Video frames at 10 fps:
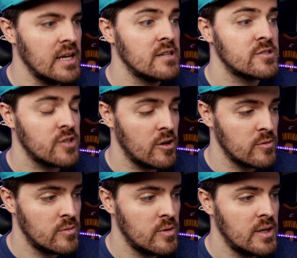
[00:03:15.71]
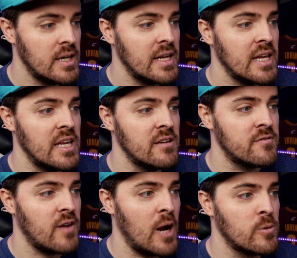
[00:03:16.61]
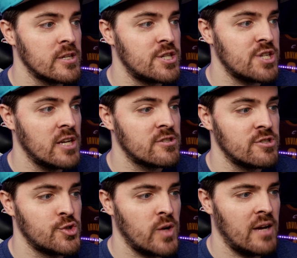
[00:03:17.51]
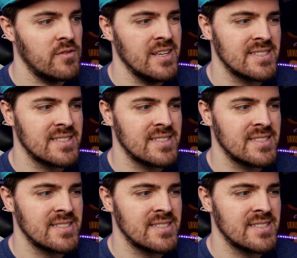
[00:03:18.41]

So if I were to change to DraftKings,